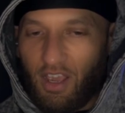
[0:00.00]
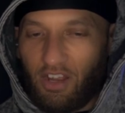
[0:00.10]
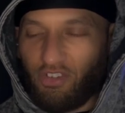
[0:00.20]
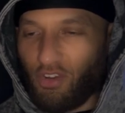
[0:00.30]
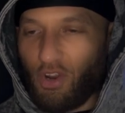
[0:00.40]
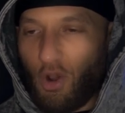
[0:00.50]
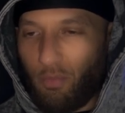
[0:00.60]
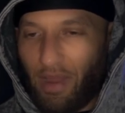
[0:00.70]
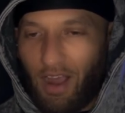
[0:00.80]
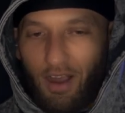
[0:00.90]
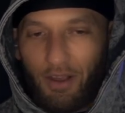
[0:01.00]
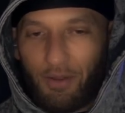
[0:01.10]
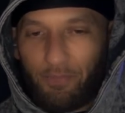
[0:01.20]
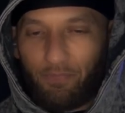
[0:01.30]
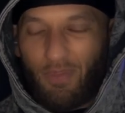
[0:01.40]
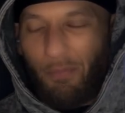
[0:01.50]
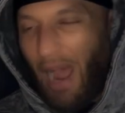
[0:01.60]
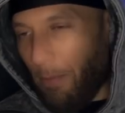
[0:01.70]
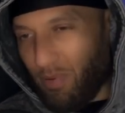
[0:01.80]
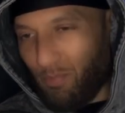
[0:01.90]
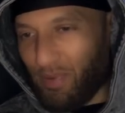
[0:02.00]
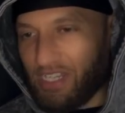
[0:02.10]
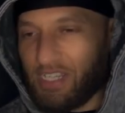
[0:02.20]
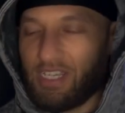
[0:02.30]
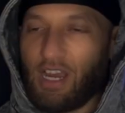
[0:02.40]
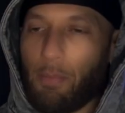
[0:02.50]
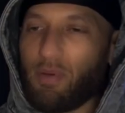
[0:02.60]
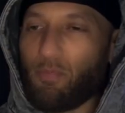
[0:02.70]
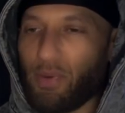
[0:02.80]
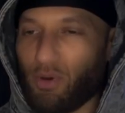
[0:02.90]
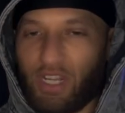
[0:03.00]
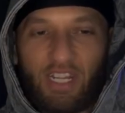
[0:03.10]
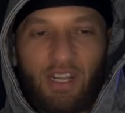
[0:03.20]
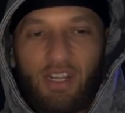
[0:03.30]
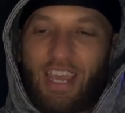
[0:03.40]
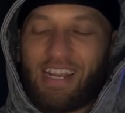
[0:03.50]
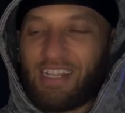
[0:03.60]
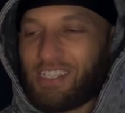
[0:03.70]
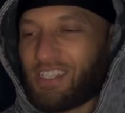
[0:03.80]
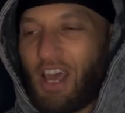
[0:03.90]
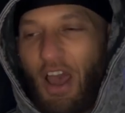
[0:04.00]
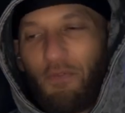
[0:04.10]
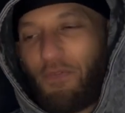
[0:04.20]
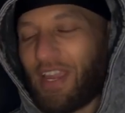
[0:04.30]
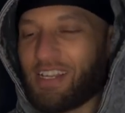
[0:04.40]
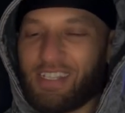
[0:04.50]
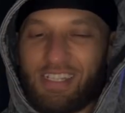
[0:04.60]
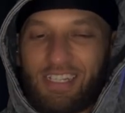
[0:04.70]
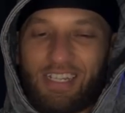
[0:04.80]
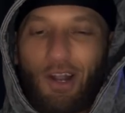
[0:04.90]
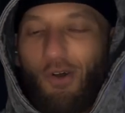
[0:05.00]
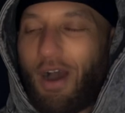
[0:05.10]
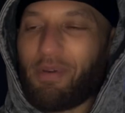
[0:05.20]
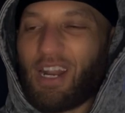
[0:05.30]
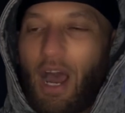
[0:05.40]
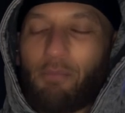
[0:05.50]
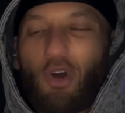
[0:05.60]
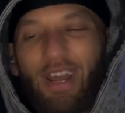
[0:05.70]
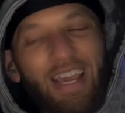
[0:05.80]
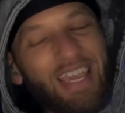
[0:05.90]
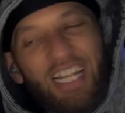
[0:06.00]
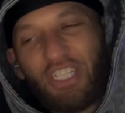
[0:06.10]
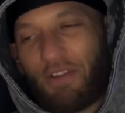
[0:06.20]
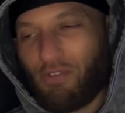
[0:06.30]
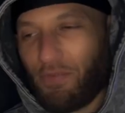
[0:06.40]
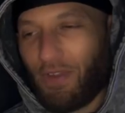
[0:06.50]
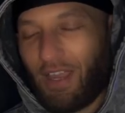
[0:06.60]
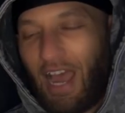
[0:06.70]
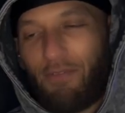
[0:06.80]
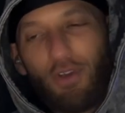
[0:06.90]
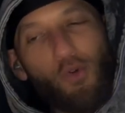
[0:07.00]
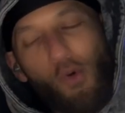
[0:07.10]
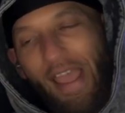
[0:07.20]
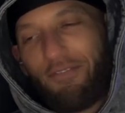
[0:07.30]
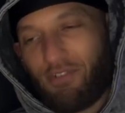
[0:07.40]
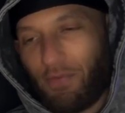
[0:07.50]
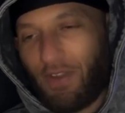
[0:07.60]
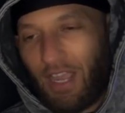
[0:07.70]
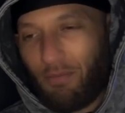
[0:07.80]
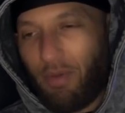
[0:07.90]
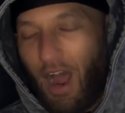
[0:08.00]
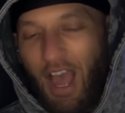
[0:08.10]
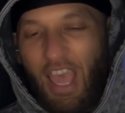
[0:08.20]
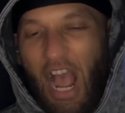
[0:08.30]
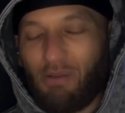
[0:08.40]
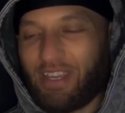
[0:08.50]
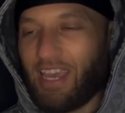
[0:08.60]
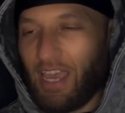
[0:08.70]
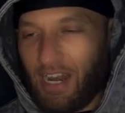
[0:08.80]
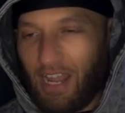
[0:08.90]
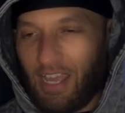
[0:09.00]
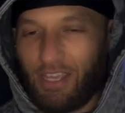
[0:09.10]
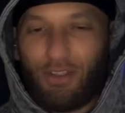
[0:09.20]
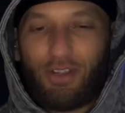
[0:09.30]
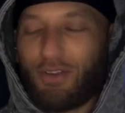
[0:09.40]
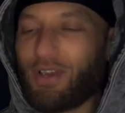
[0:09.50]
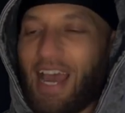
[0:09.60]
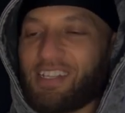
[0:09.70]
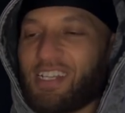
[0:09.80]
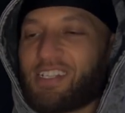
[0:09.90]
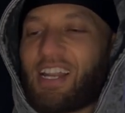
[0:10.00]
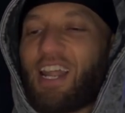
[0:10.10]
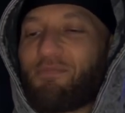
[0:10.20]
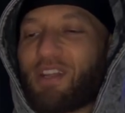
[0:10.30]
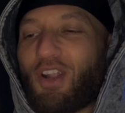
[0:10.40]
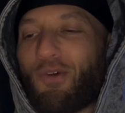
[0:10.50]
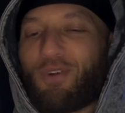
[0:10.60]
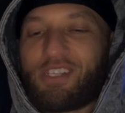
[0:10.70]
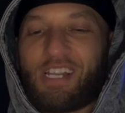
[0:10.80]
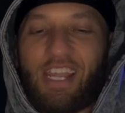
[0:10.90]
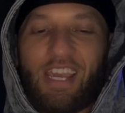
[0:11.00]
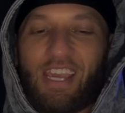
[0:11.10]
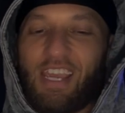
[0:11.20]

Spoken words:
But I've been busy. I've been building. Certain things, you know, I'm not gonna catch everything. I haven't caught everything, but I'm getting there. You guys need to let me know what's lit,